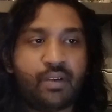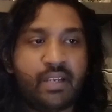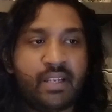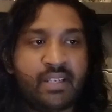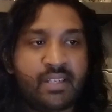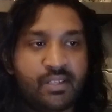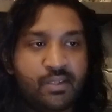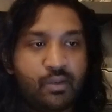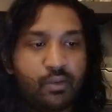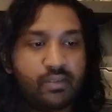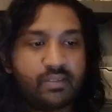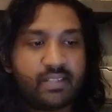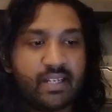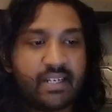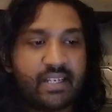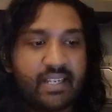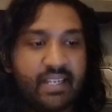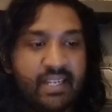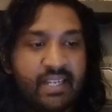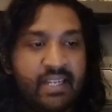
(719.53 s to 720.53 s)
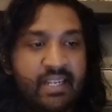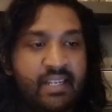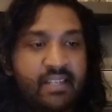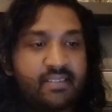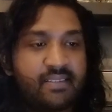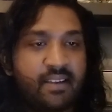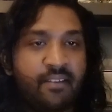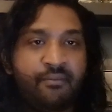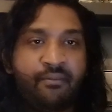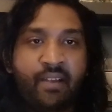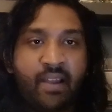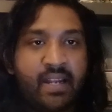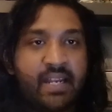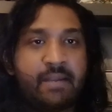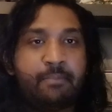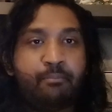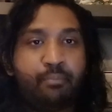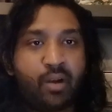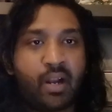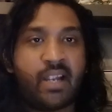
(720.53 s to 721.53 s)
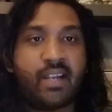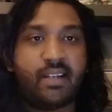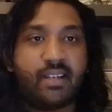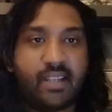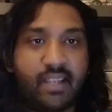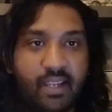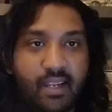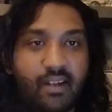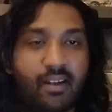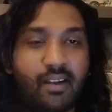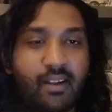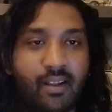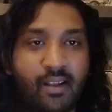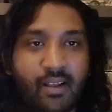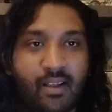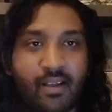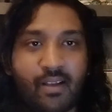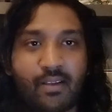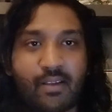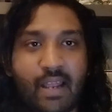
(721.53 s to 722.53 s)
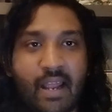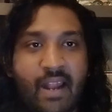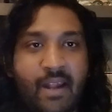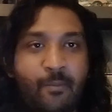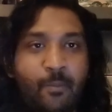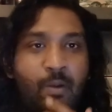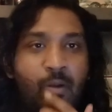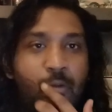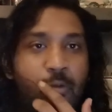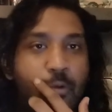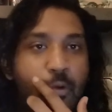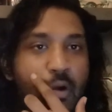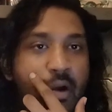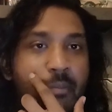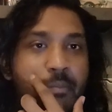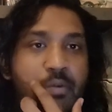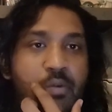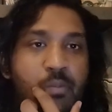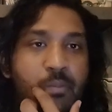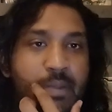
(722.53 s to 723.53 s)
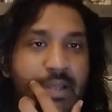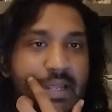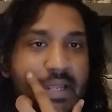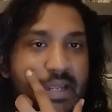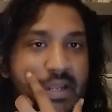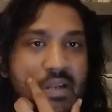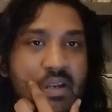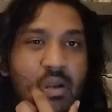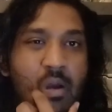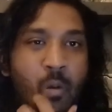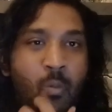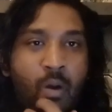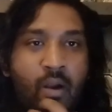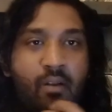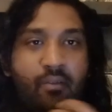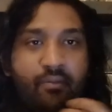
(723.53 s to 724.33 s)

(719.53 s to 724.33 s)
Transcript: shows that he is a very bright kid and will grow up to be one of the